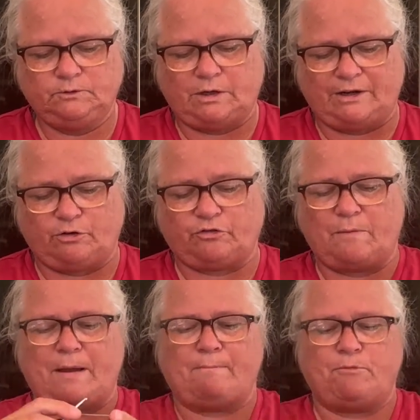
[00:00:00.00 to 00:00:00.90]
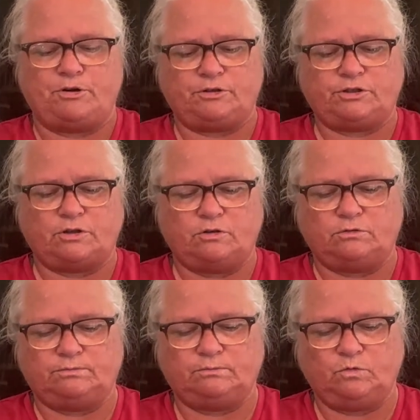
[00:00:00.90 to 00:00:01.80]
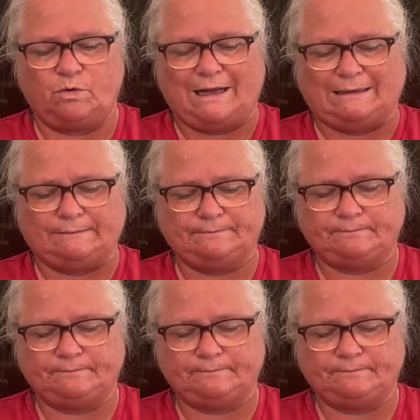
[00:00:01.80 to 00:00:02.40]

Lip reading: I don't remember so well.